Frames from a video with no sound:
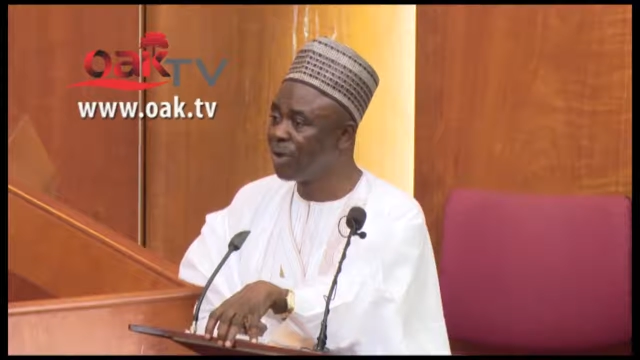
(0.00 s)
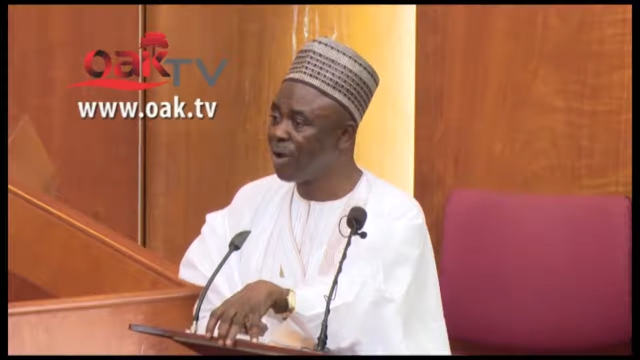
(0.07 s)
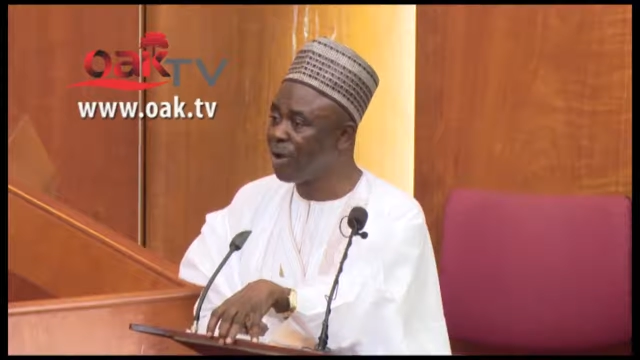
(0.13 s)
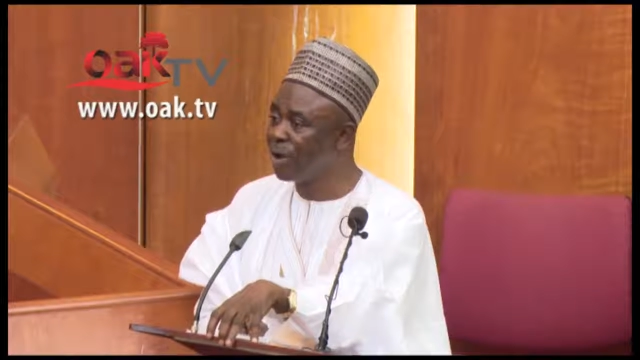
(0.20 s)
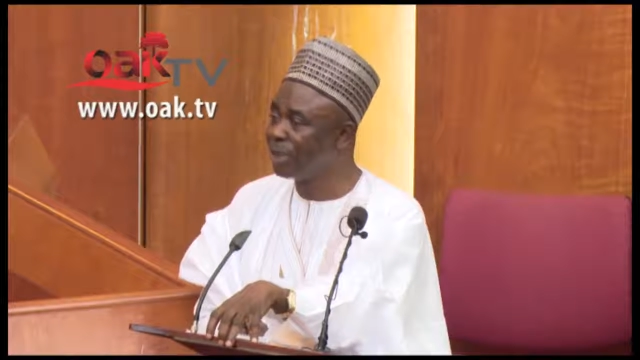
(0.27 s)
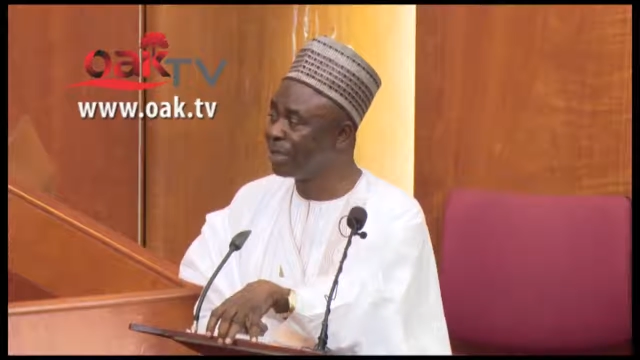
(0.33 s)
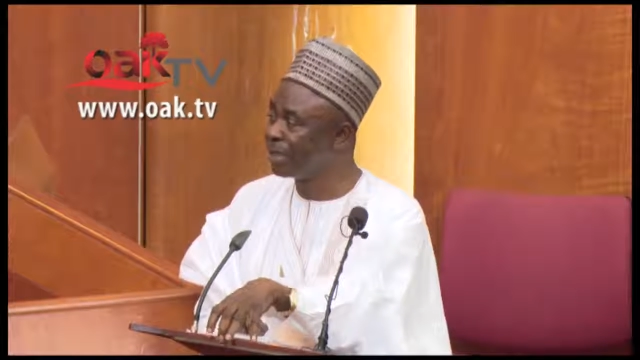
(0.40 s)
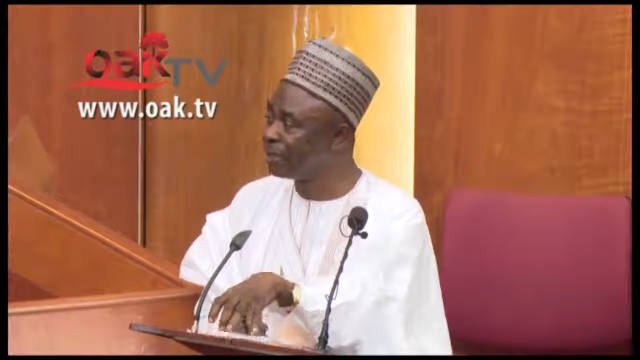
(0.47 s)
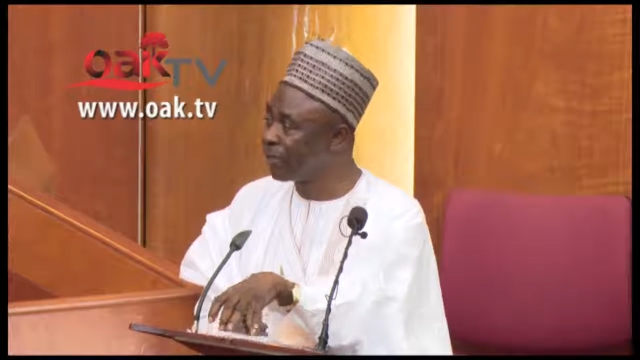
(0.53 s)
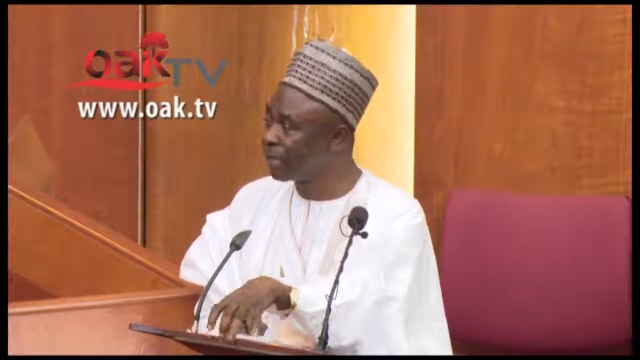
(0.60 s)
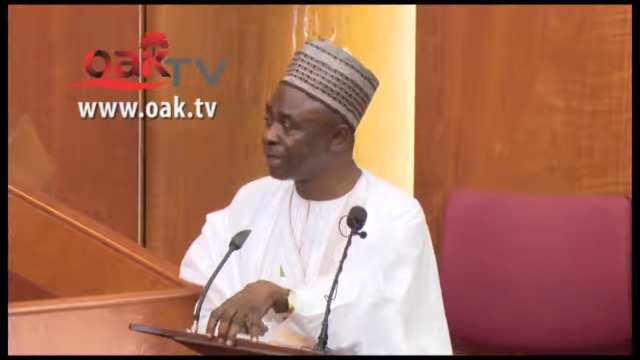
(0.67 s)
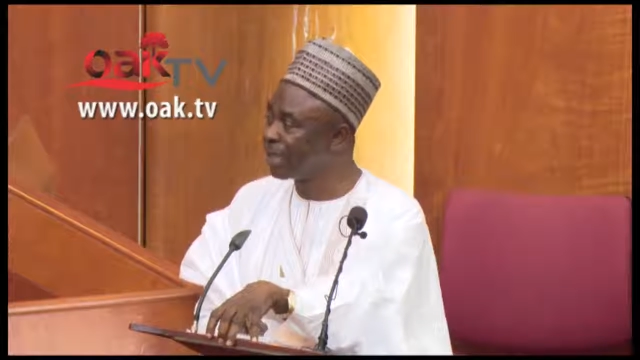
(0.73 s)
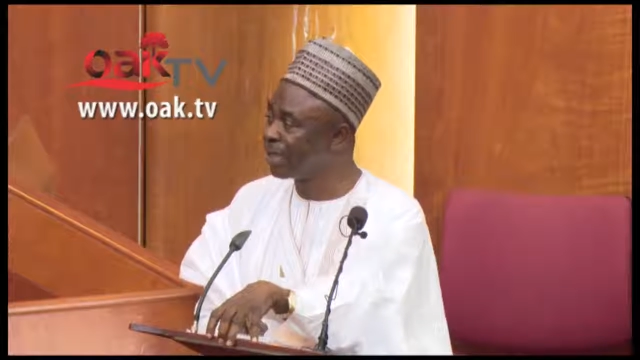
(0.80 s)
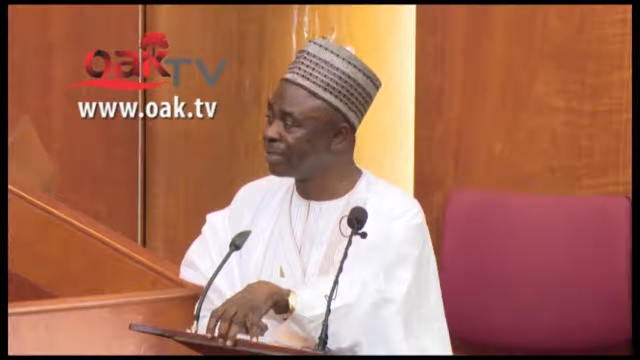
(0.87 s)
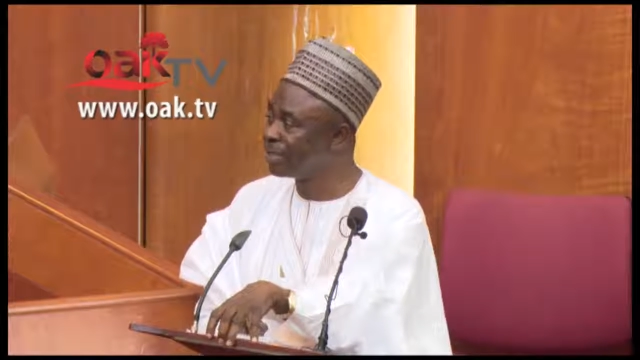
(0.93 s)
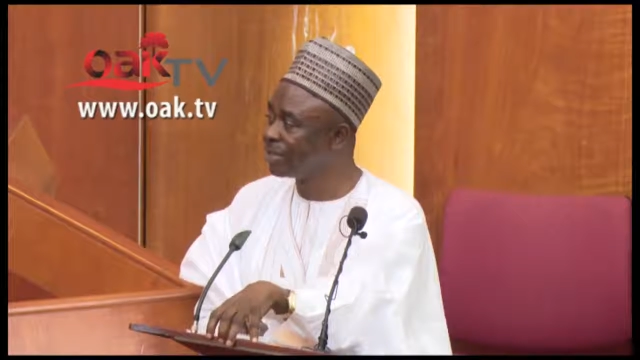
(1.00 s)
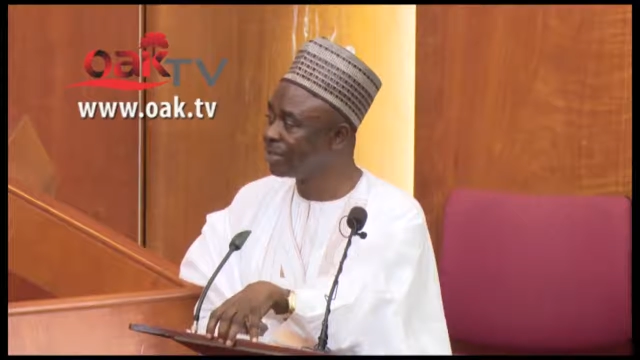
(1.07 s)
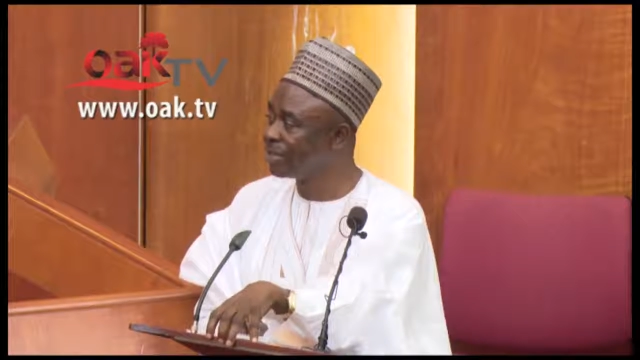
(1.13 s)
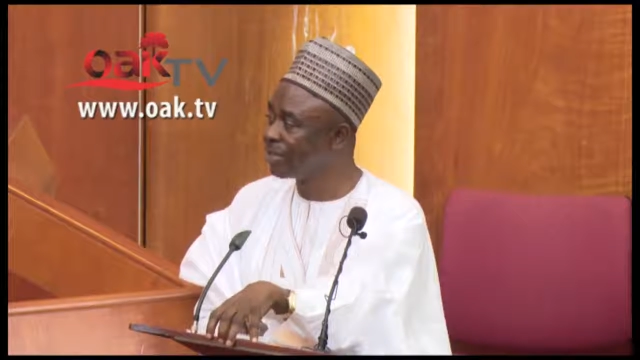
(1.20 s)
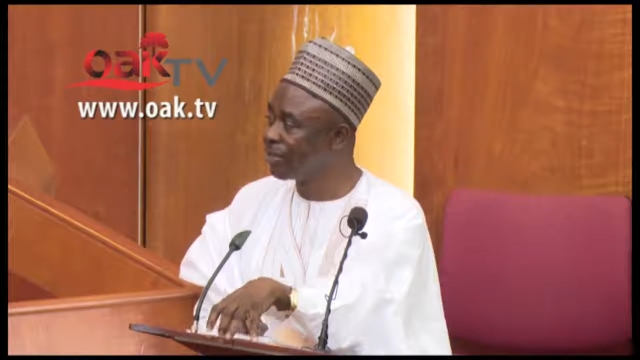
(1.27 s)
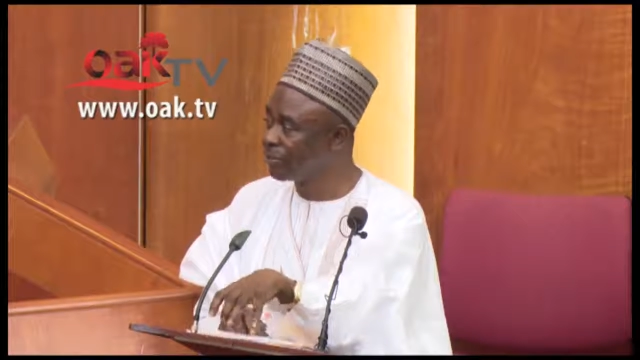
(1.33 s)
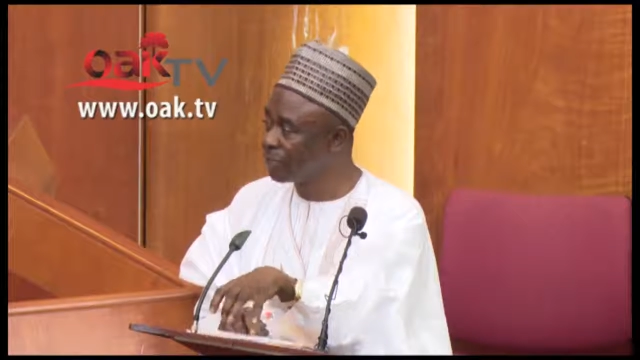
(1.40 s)
on the budget
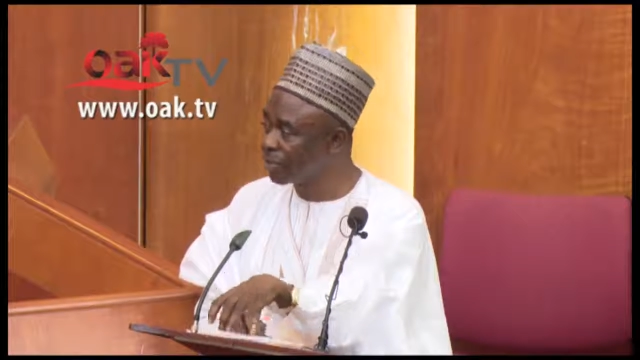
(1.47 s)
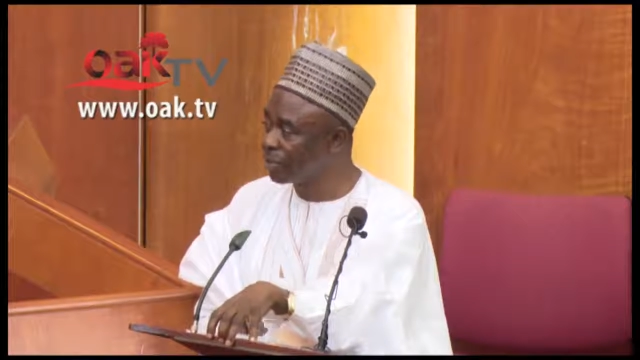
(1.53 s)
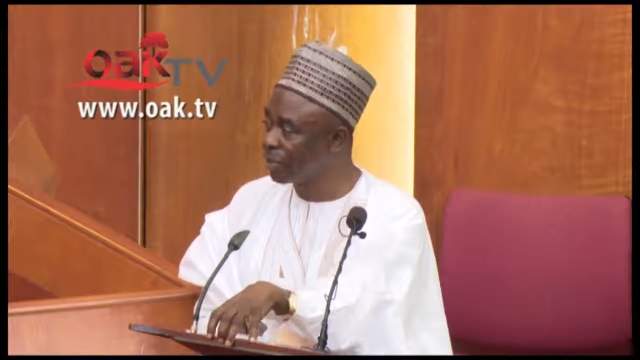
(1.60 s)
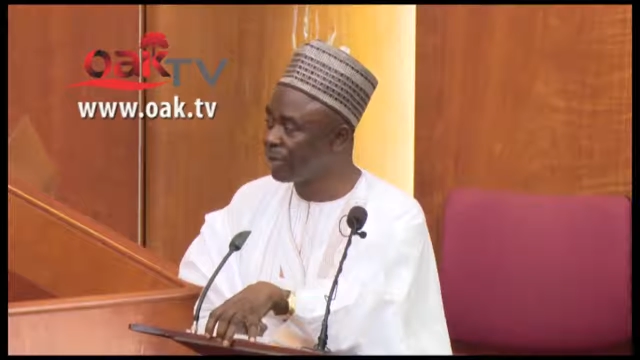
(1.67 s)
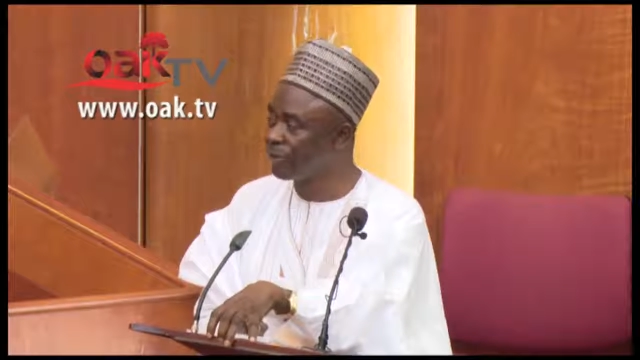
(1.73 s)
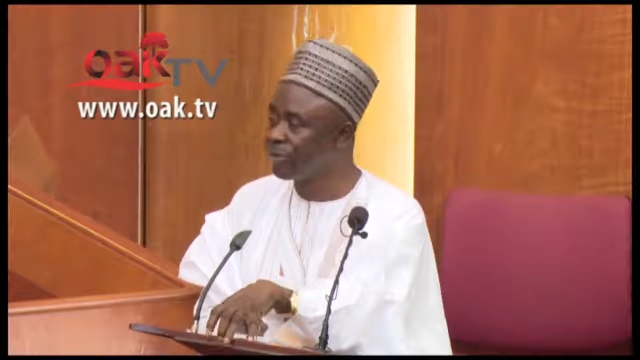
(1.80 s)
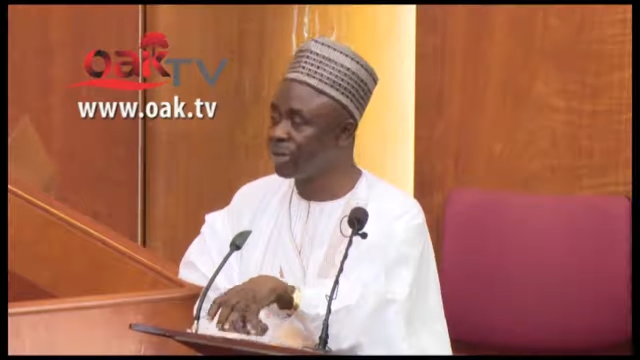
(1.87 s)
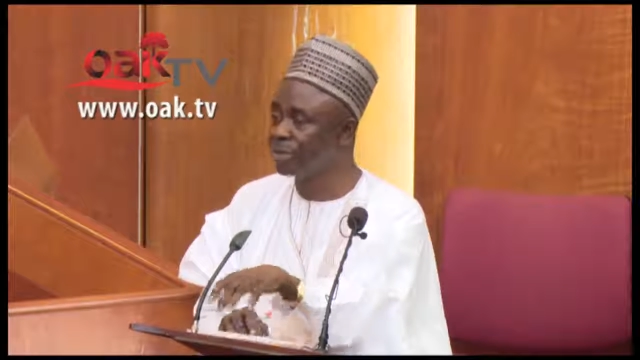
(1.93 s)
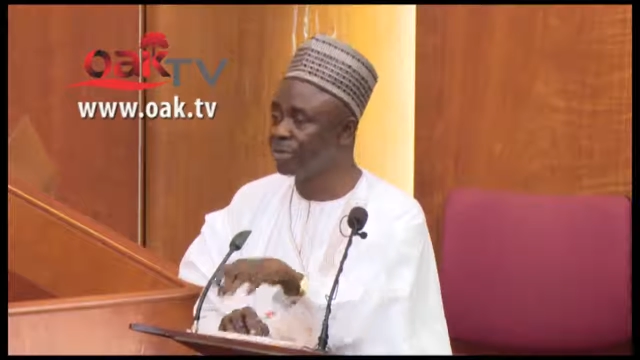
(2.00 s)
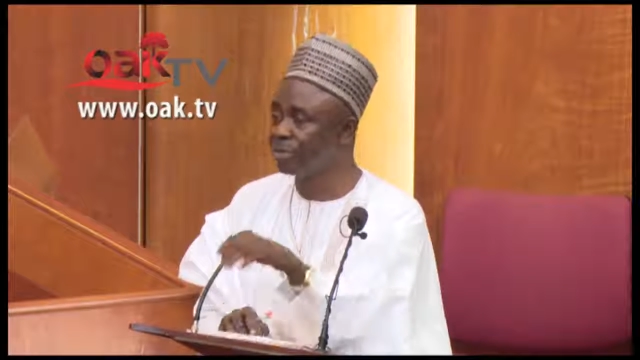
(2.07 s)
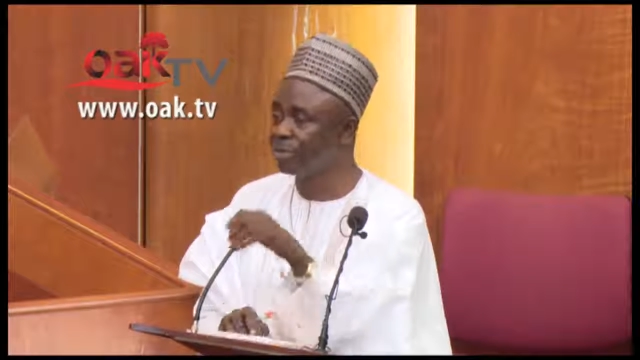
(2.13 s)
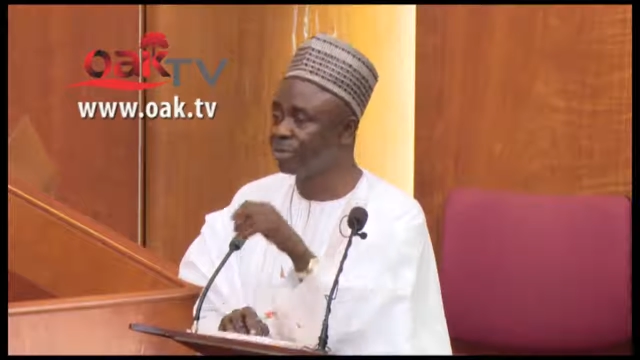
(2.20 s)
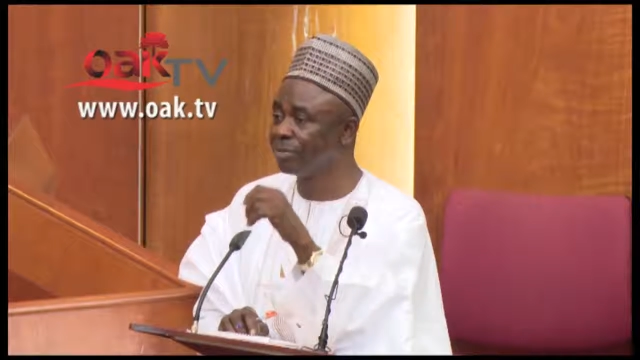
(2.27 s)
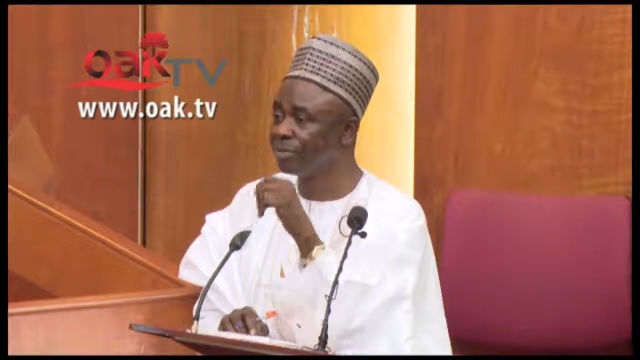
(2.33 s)
of the Federation.